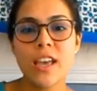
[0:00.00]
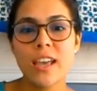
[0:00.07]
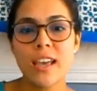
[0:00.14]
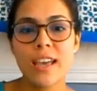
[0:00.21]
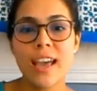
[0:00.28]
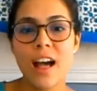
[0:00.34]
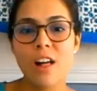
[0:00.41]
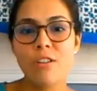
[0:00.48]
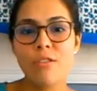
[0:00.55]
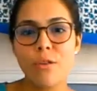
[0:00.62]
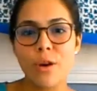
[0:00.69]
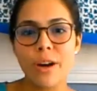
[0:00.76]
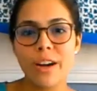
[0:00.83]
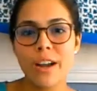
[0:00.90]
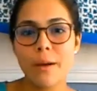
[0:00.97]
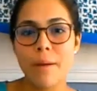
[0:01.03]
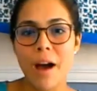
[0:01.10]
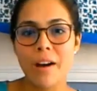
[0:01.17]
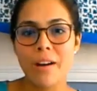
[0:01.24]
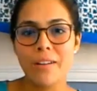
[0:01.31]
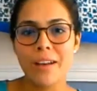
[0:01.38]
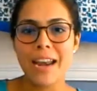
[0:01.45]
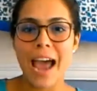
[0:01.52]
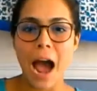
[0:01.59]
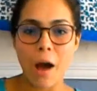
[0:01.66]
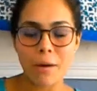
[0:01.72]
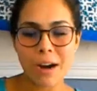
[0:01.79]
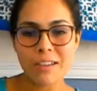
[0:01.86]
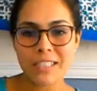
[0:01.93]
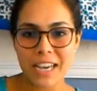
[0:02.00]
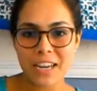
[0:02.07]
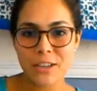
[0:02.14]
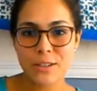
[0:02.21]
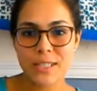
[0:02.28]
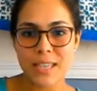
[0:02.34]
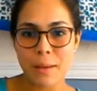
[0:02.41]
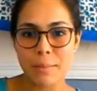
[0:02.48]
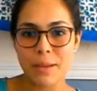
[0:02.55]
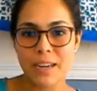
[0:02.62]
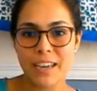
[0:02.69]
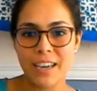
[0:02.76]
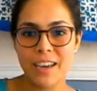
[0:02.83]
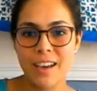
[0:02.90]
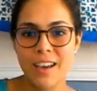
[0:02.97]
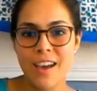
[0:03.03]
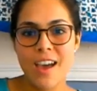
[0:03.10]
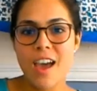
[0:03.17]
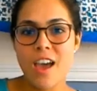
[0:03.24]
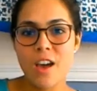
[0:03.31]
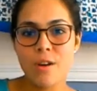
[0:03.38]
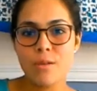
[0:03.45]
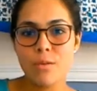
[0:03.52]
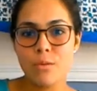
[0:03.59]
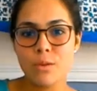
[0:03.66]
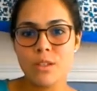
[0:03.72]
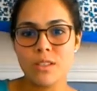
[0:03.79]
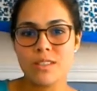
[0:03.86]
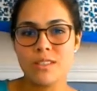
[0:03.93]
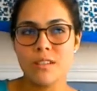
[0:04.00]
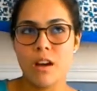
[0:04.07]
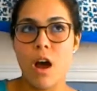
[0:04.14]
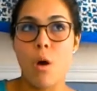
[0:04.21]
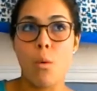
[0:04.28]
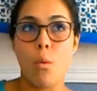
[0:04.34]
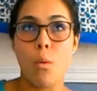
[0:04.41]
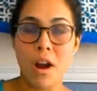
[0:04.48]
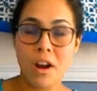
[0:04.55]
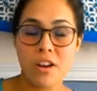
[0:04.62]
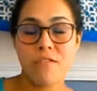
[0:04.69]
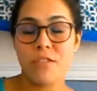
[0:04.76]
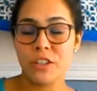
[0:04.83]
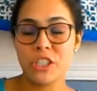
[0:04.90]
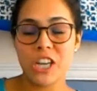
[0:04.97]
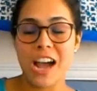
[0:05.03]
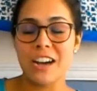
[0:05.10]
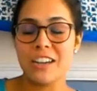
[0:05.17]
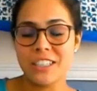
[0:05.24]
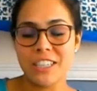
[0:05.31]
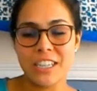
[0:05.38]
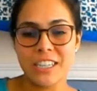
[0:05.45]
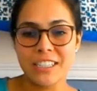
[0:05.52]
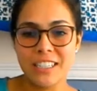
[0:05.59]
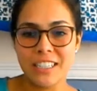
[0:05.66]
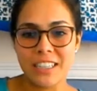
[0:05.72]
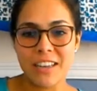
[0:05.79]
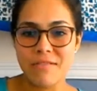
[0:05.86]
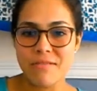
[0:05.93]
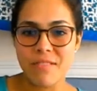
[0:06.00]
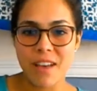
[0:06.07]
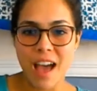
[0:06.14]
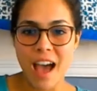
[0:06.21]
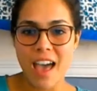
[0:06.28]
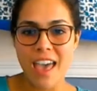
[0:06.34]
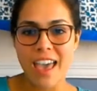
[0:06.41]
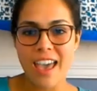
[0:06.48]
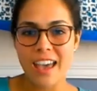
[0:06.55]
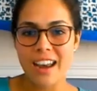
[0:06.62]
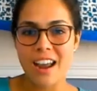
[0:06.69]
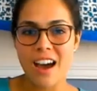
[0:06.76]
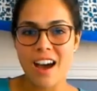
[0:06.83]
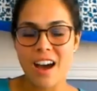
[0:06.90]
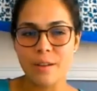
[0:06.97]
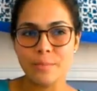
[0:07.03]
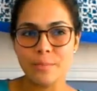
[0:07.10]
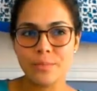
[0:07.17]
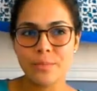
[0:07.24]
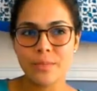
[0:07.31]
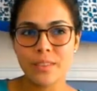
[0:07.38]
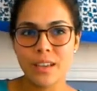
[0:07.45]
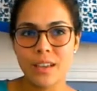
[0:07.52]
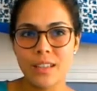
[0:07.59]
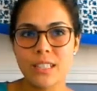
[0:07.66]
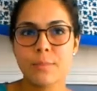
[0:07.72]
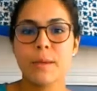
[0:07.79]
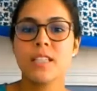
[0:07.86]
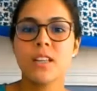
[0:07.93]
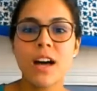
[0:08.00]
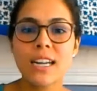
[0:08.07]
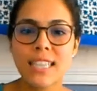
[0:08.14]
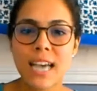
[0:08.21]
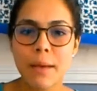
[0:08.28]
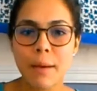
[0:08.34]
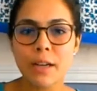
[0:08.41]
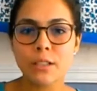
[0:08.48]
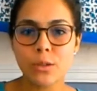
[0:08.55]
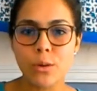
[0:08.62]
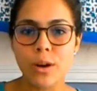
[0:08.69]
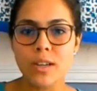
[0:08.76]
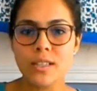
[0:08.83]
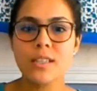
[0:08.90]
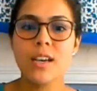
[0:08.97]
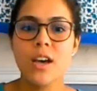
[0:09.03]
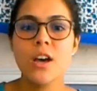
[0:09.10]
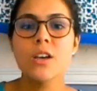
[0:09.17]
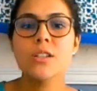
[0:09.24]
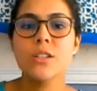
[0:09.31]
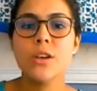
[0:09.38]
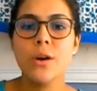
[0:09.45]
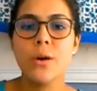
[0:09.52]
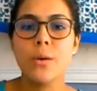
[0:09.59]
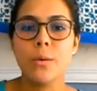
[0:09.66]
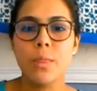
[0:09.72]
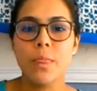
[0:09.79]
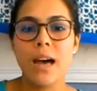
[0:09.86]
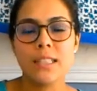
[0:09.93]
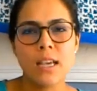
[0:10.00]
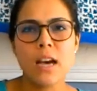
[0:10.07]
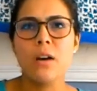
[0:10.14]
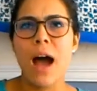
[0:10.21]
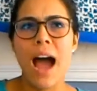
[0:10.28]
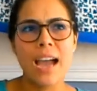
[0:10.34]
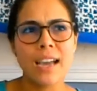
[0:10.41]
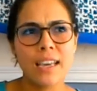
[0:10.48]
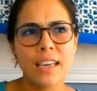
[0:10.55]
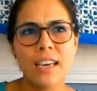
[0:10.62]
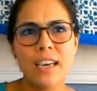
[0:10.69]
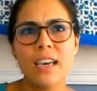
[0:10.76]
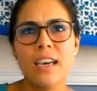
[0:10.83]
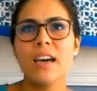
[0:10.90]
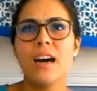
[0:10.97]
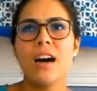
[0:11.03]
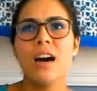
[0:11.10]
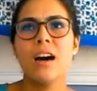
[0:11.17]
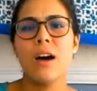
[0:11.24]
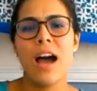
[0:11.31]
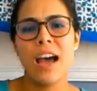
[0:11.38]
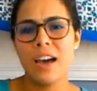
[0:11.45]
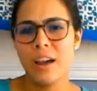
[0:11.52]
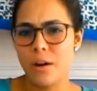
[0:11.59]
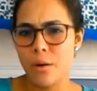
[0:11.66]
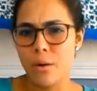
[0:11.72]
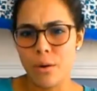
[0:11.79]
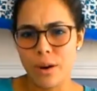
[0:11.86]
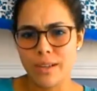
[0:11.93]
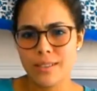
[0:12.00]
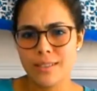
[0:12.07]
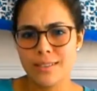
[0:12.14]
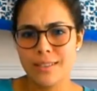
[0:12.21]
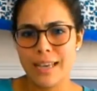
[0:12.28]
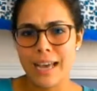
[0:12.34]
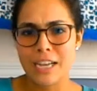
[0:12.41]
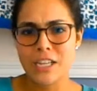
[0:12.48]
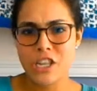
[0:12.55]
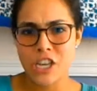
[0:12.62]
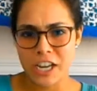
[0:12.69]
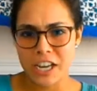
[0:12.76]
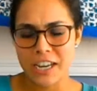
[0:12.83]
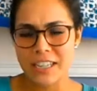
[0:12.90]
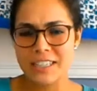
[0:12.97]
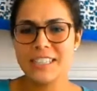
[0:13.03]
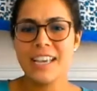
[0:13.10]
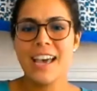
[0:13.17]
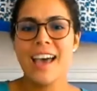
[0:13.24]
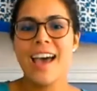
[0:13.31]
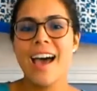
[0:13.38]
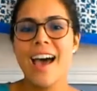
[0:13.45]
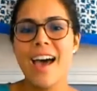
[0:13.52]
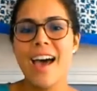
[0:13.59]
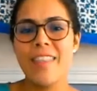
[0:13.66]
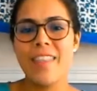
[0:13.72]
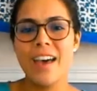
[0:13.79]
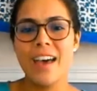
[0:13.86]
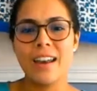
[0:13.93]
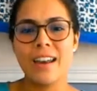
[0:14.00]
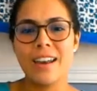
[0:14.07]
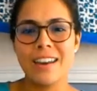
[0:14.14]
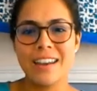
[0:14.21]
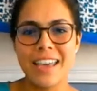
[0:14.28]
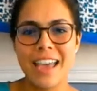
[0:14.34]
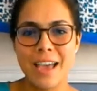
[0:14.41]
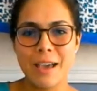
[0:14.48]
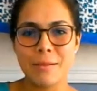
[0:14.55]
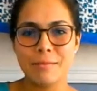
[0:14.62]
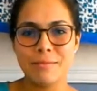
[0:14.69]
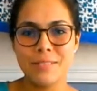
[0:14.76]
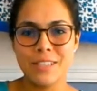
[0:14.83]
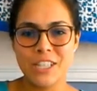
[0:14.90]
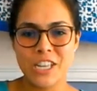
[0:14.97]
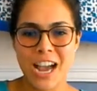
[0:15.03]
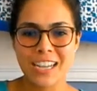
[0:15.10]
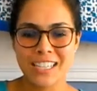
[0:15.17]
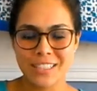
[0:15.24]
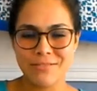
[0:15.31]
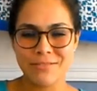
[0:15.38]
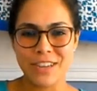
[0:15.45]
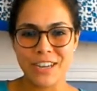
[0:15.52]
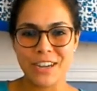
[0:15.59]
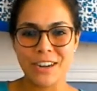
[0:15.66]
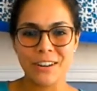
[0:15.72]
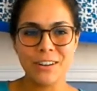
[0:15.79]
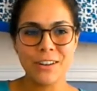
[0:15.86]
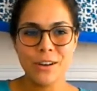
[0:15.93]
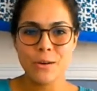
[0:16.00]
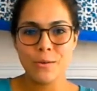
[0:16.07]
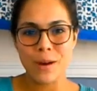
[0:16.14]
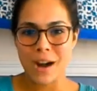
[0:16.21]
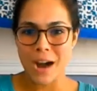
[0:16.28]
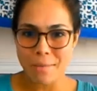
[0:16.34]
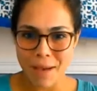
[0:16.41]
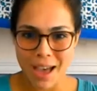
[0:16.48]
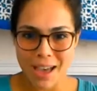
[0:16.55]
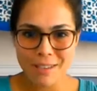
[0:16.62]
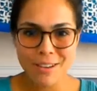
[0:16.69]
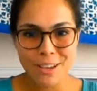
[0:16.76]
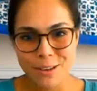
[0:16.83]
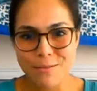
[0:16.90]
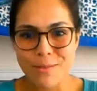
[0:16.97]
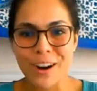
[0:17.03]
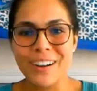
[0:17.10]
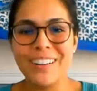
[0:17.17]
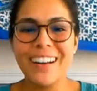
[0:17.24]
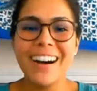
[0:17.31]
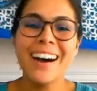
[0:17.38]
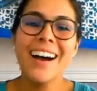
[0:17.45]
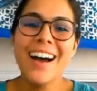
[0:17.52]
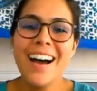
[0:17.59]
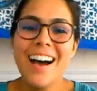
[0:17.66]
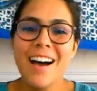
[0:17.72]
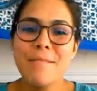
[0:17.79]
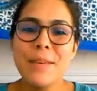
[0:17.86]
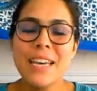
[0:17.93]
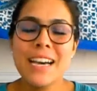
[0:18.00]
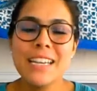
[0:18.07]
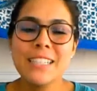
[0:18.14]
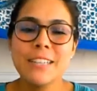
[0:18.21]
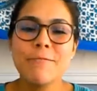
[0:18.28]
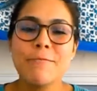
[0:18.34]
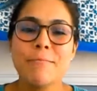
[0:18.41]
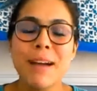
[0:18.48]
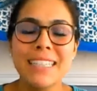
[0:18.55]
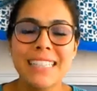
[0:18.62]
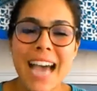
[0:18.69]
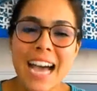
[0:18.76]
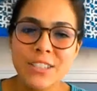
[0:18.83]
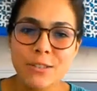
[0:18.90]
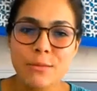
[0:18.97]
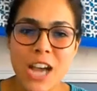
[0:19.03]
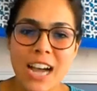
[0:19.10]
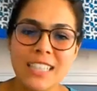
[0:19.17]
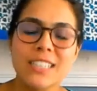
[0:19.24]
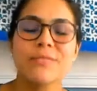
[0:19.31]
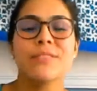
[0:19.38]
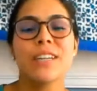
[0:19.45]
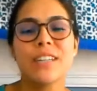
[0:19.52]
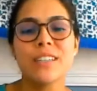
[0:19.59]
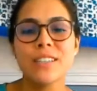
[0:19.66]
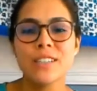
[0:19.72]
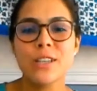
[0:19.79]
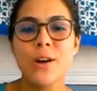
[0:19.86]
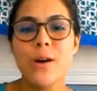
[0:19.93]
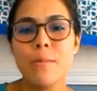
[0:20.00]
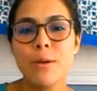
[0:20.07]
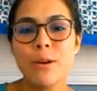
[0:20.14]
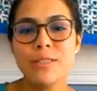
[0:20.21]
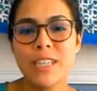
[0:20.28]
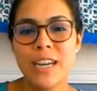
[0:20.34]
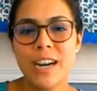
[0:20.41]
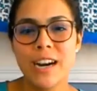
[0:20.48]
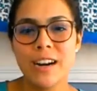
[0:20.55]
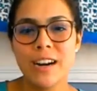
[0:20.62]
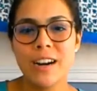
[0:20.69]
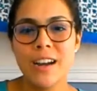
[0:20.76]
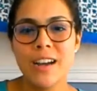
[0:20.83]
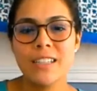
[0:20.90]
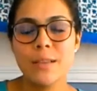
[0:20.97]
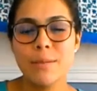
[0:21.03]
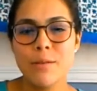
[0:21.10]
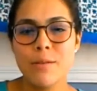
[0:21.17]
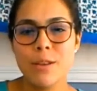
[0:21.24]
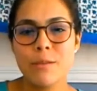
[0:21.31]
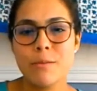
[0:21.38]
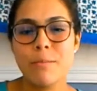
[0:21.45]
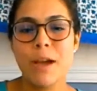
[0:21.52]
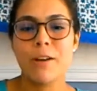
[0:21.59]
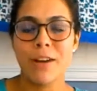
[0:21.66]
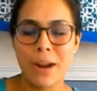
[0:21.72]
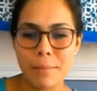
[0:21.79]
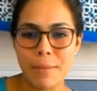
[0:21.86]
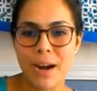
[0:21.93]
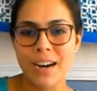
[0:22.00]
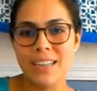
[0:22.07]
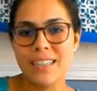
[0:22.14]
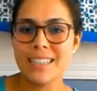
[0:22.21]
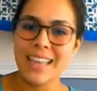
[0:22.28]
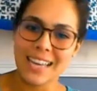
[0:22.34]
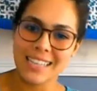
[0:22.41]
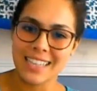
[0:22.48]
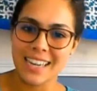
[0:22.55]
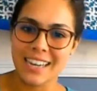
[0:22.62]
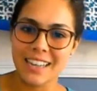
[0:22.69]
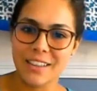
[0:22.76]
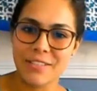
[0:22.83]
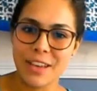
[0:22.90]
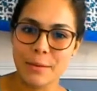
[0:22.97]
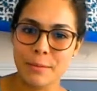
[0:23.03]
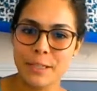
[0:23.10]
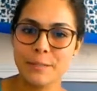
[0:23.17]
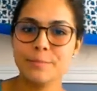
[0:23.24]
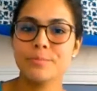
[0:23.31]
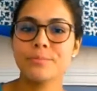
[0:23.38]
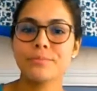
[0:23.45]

in California, about an hour outside of Yosemite. It was a wonderful childhood to live and um, spent a lot of time outdoors. So that's how hiking. Uh, I had a horse, had chickens, and then came to Jacksonville where I met you, Marla, because of my dad's from Jacksonville. So I moved here to be with my grandparents and that side of the family.